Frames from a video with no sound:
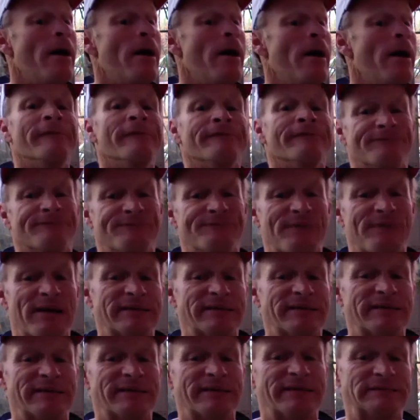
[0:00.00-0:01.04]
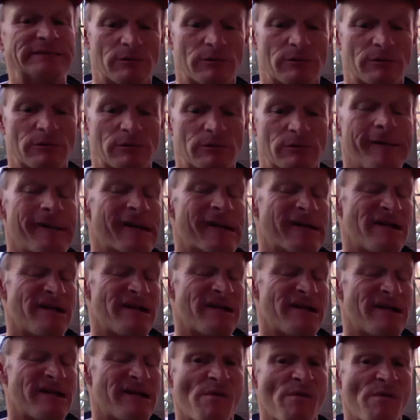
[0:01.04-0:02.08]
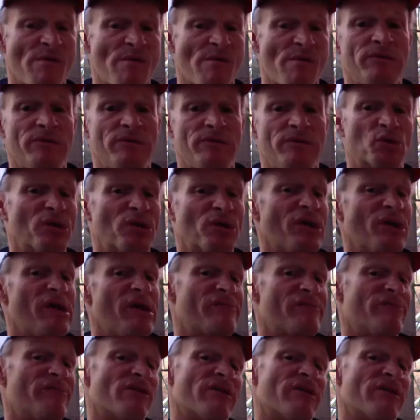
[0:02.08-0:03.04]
that's how we're getting a majority of our